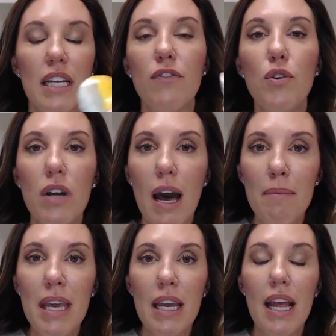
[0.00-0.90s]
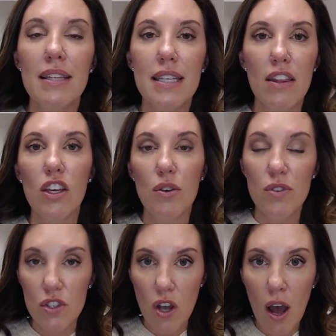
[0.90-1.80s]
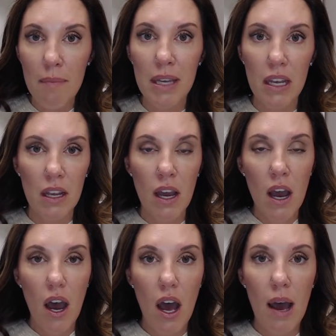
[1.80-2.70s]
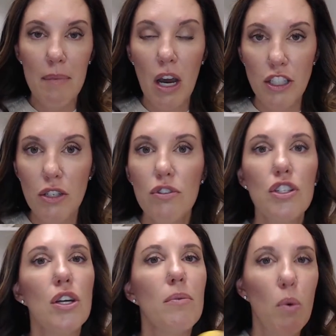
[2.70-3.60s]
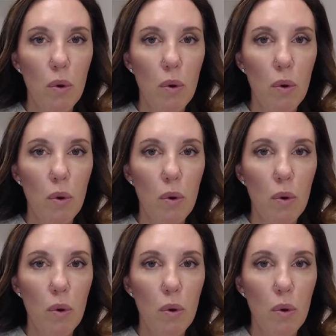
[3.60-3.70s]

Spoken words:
And if you come in and say that you saw me on YouTube,